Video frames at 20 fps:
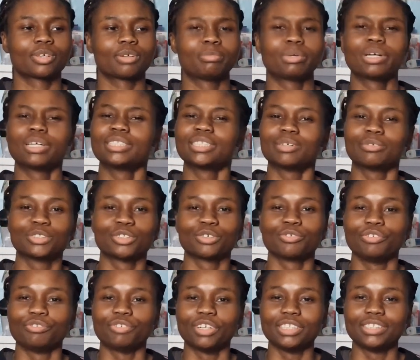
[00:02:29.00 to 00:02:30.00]
because there was
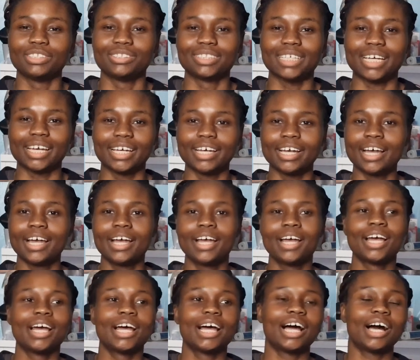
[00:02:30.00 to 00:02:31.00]
nothing really to say.
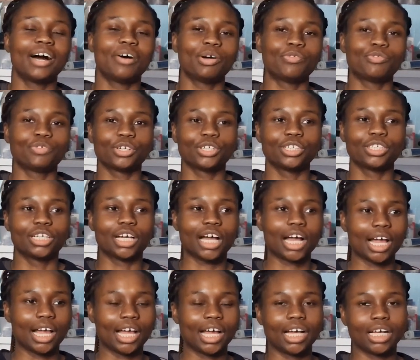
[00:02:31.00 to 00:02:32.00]
However,
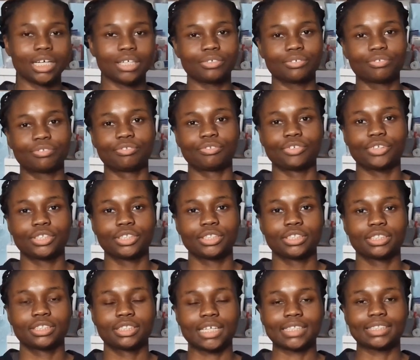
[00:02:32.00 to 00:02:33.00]
I have
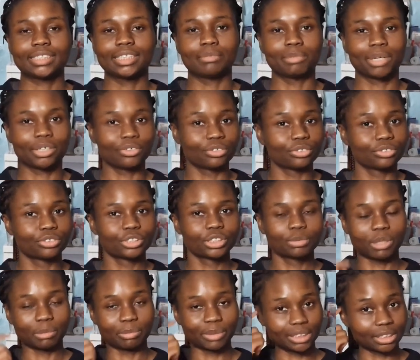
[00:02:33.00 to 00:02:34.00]
started my own
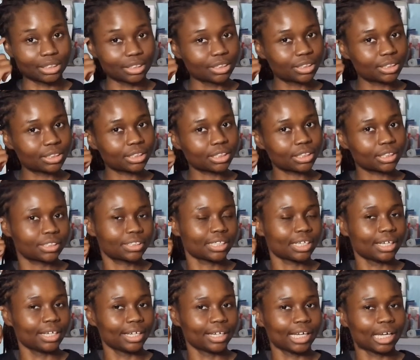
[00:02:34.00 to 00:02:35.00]
small business
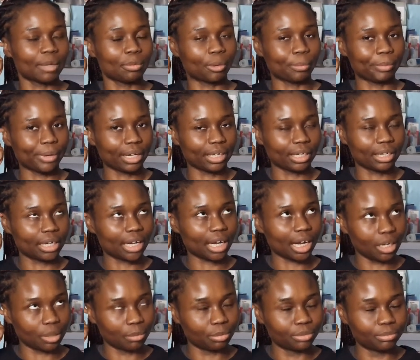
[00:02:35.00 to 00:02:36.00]
selling K-pop
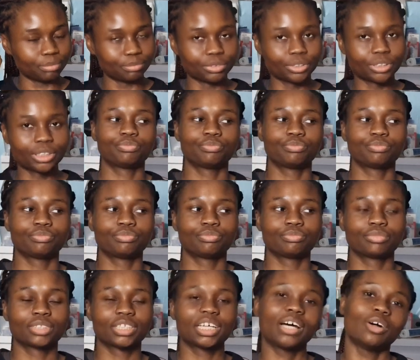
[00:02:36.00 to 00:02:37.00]
albums.
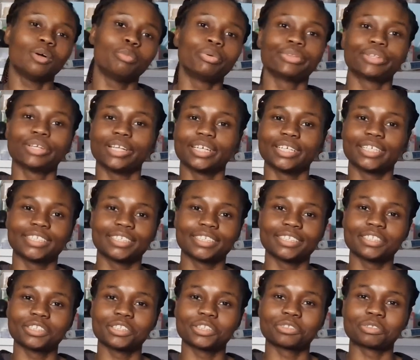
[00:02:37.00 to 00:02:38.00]
I'll put the link in the
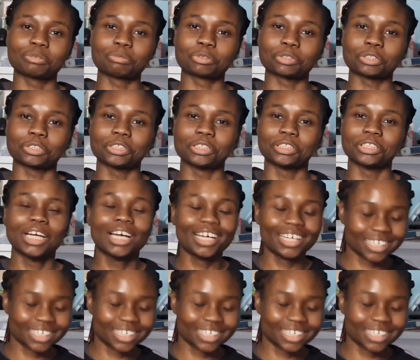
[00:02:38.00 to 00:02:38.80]
description.